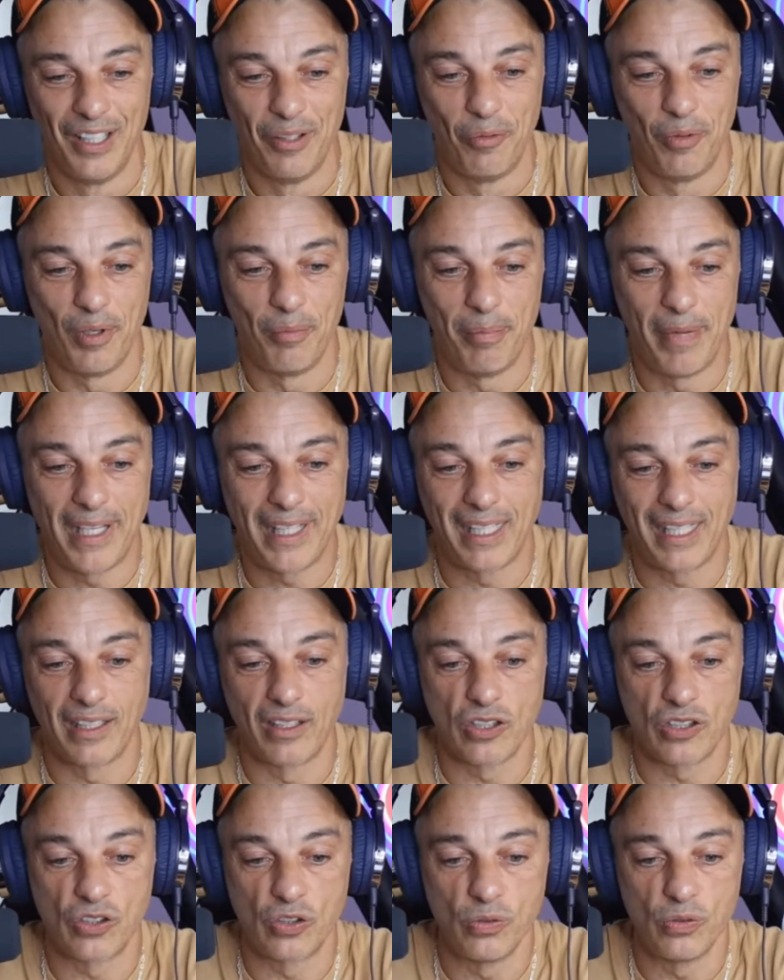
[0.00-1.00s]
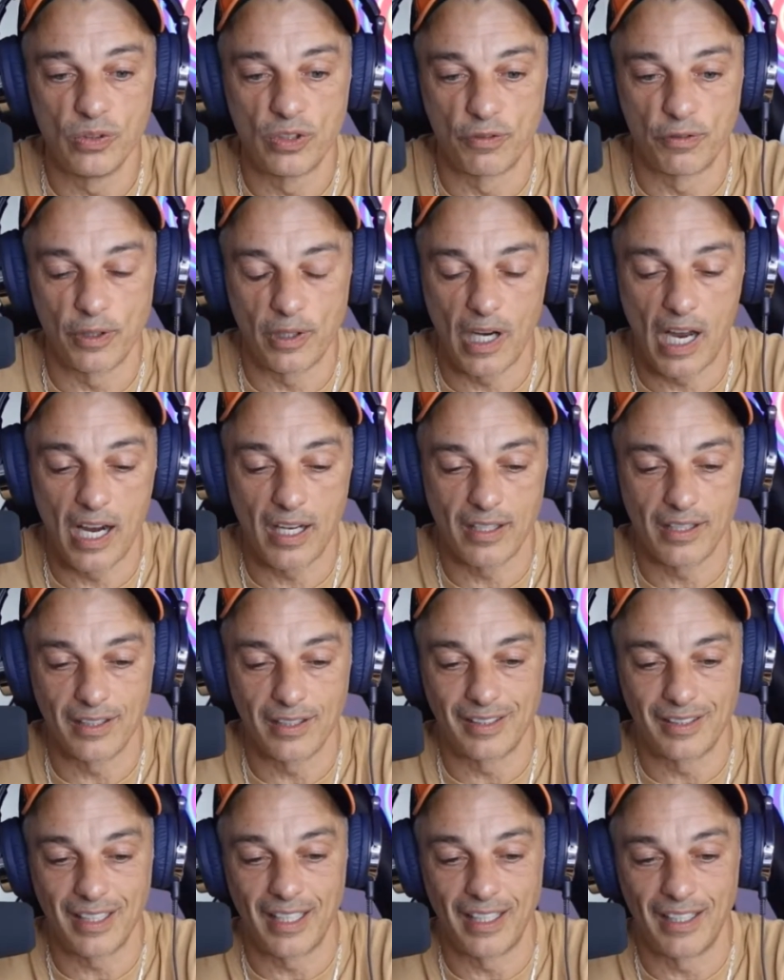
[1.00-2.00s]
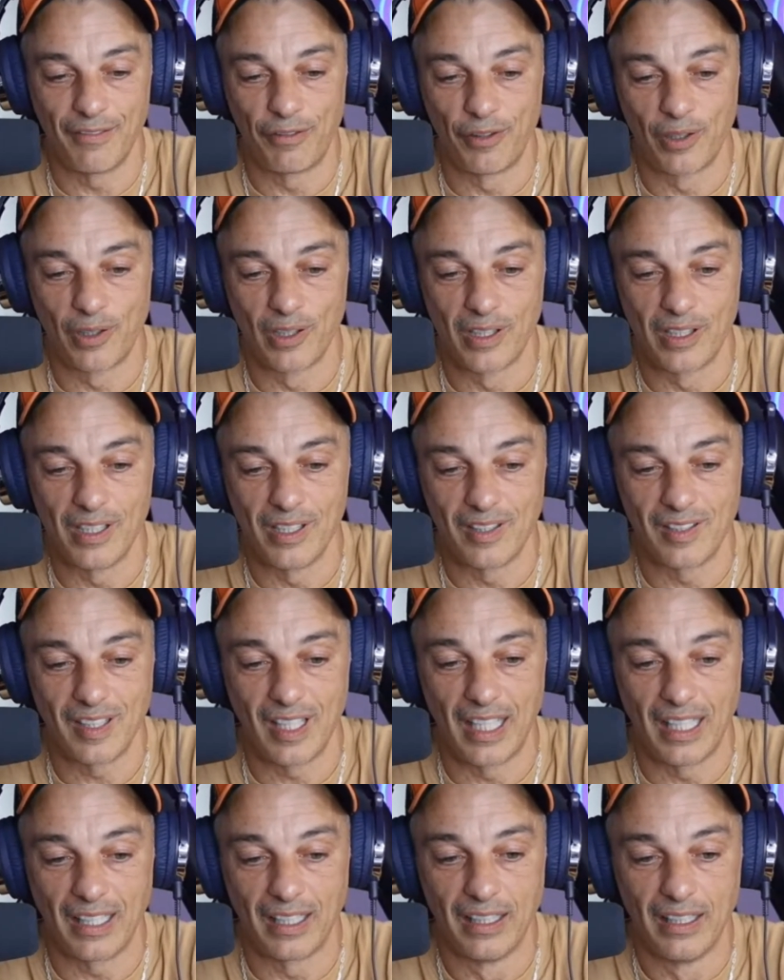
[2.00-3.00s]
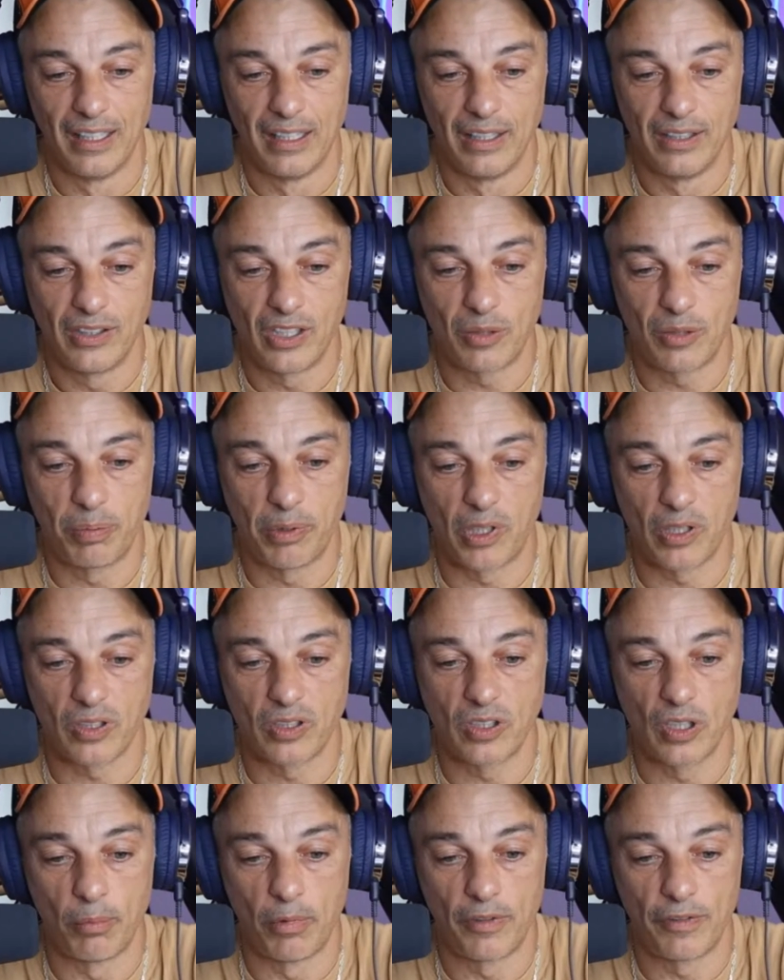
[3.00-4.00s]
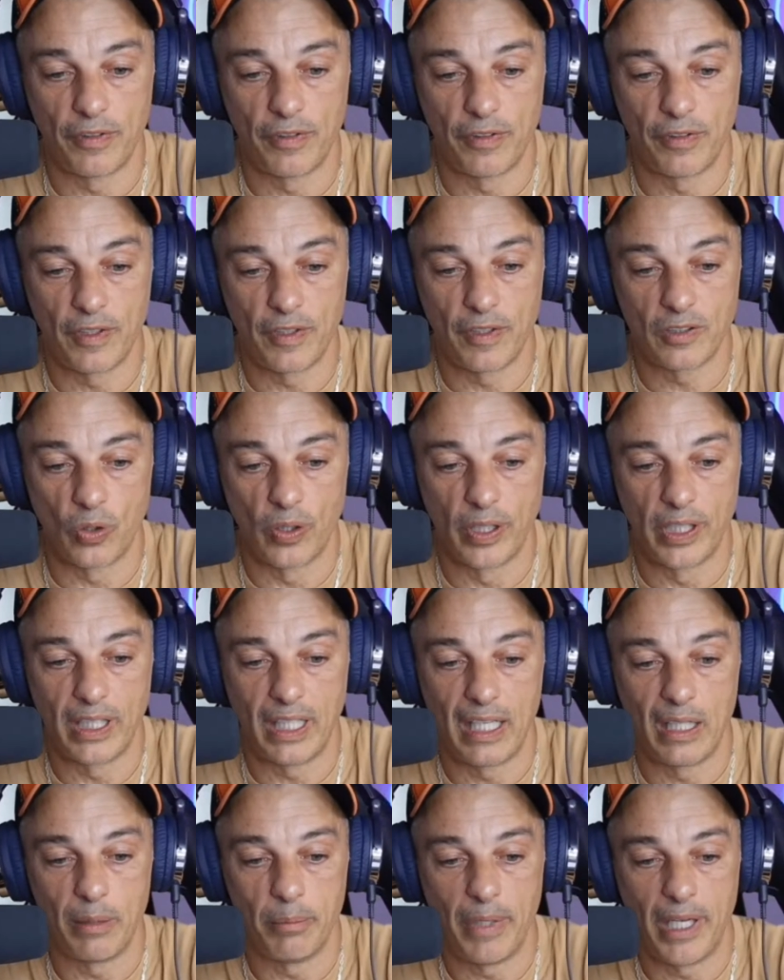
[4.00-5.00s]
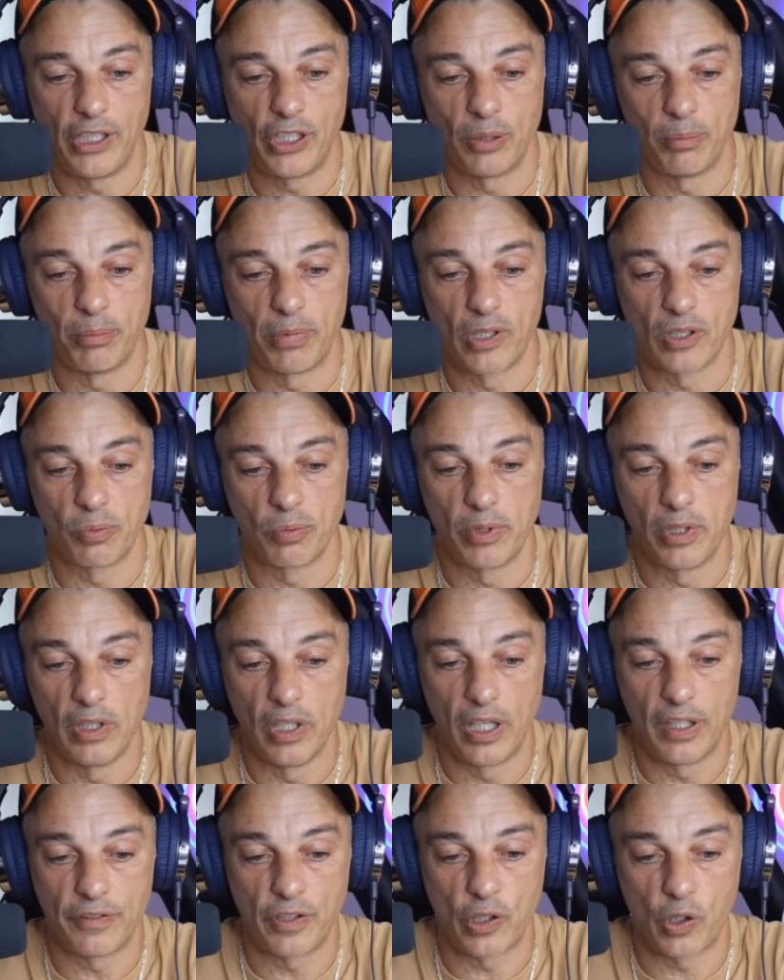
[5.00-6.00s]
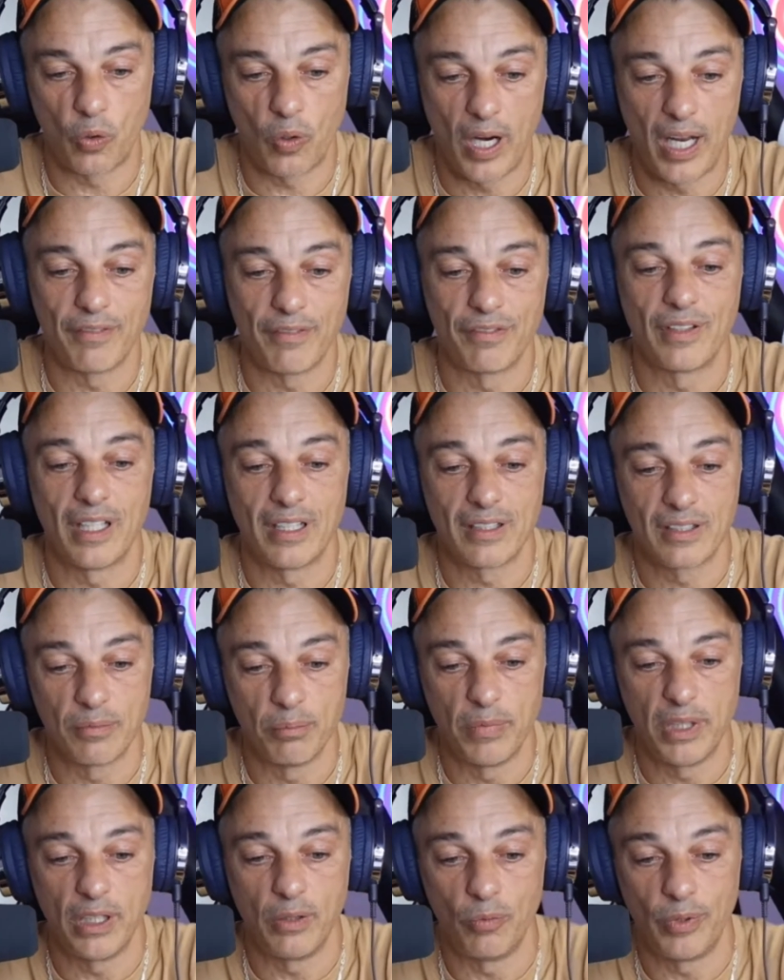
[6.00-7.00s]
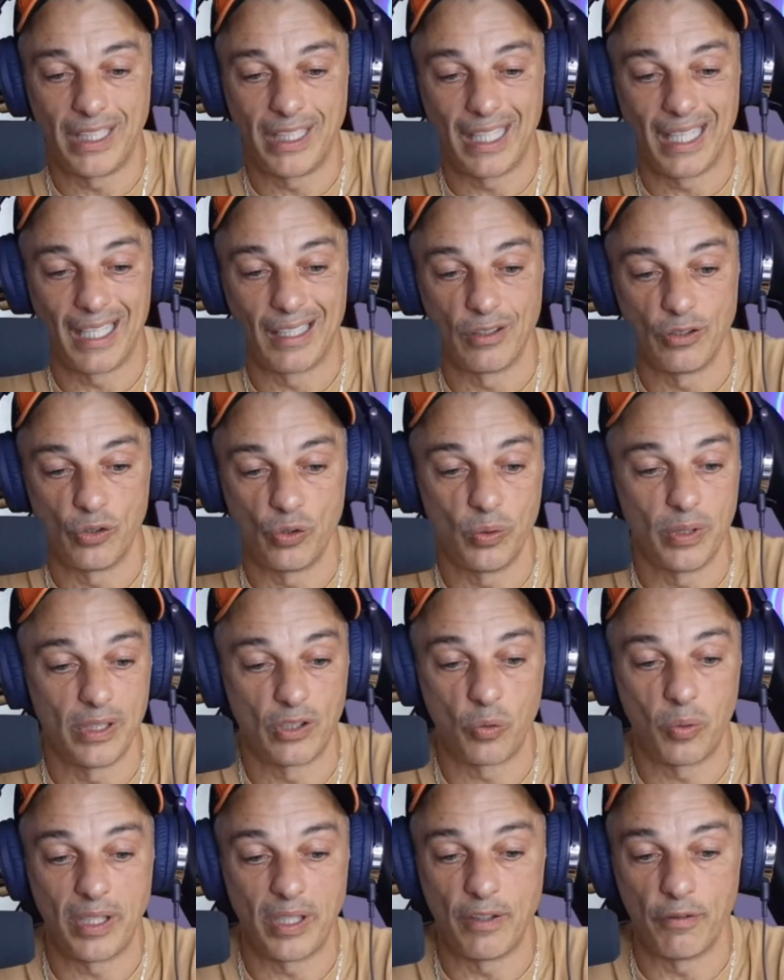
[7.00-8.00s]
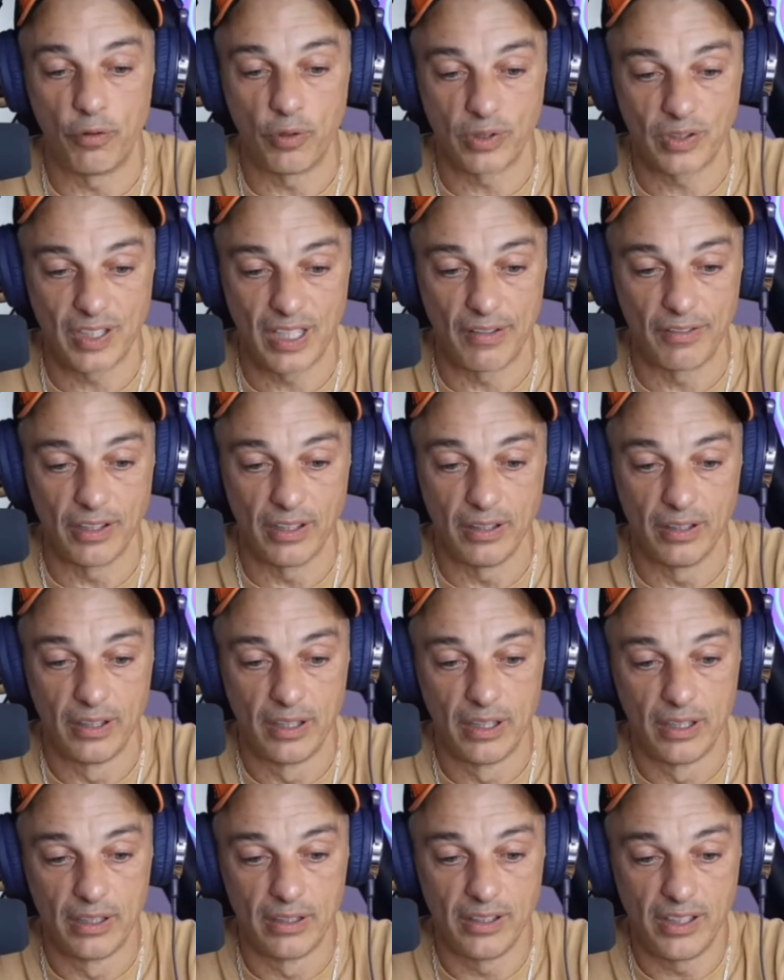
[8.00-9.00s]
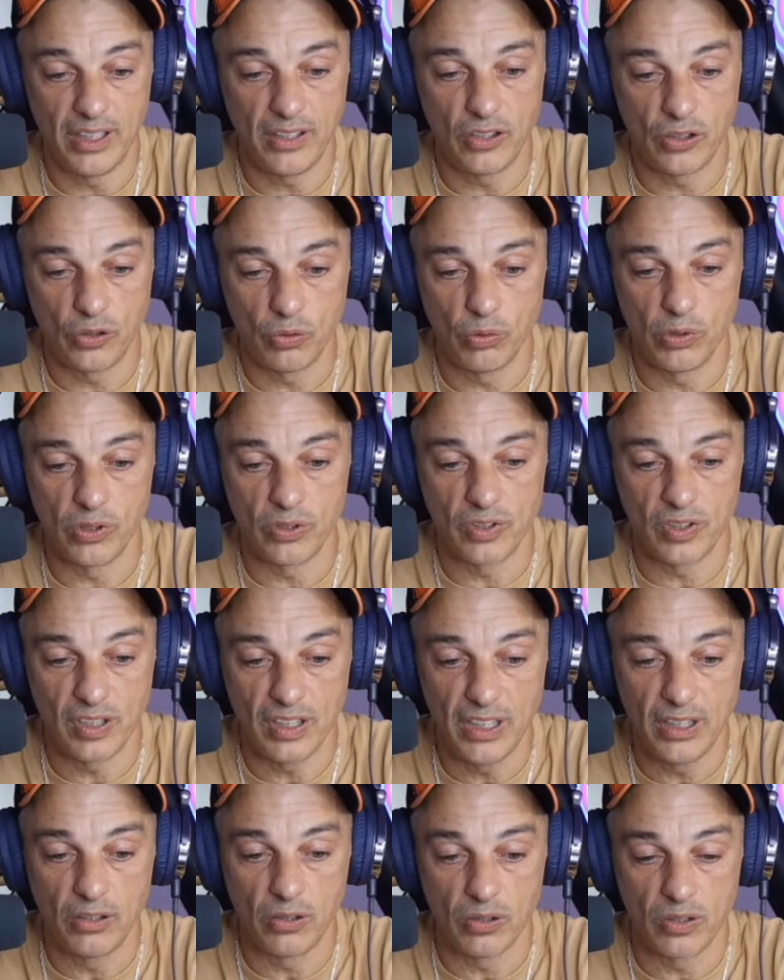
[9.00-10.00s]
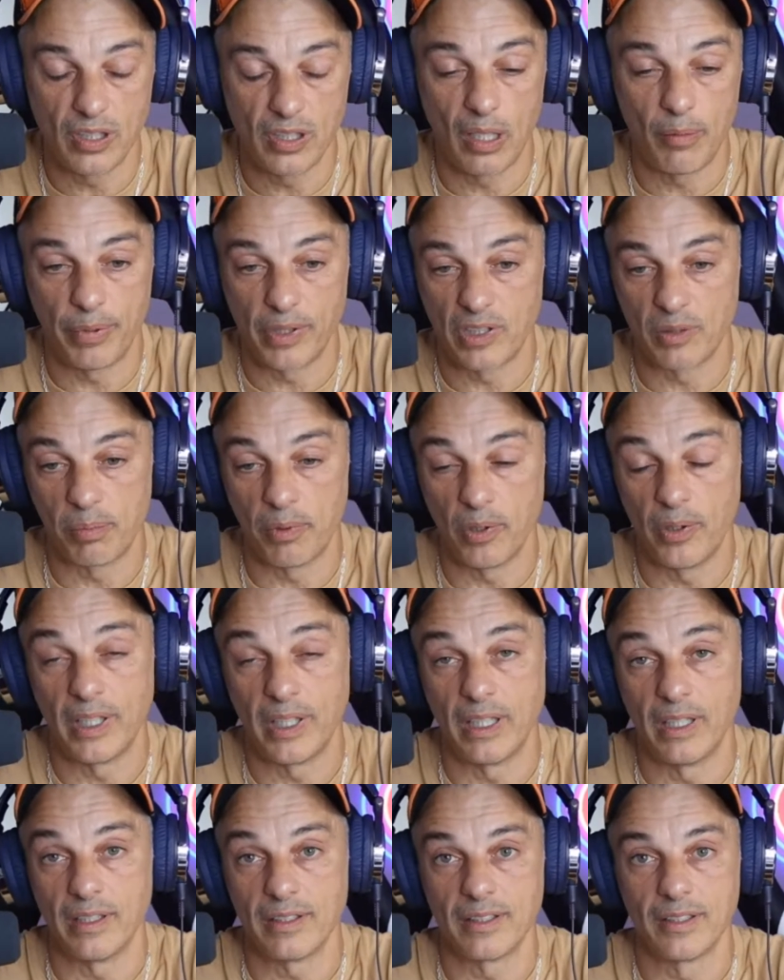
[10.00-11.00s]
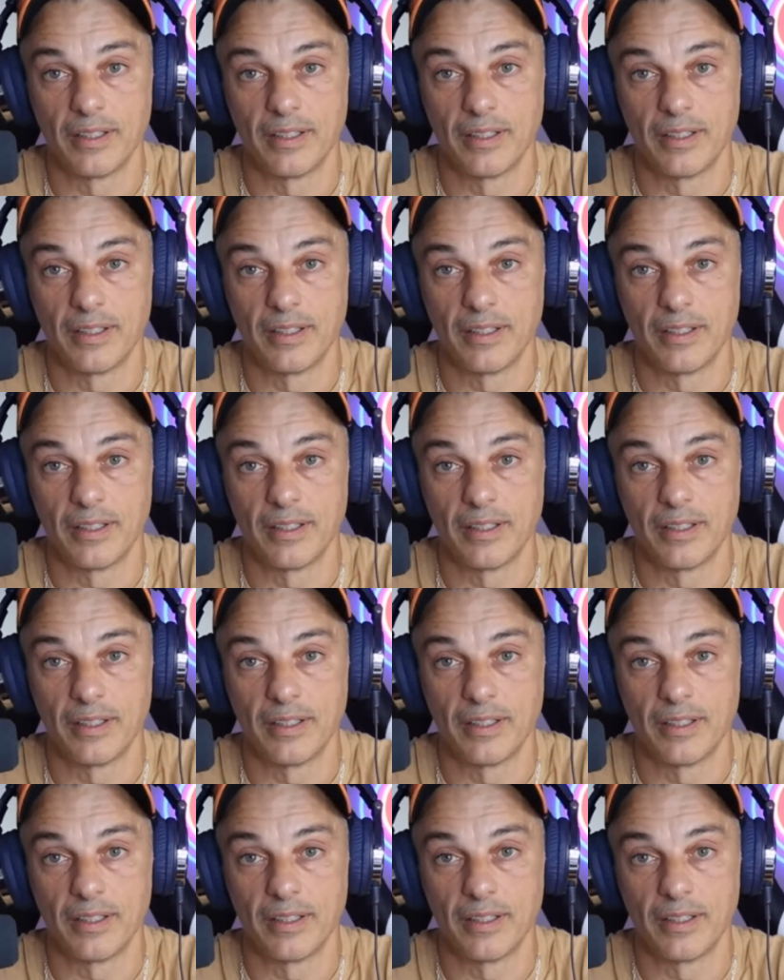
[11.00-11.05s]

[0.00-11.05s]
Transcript: We're making cartoons, for goodness sake. Just because some of us join animation because we love the craft doesn't mean we can do it 24/7. These studios need to stop exploiting us.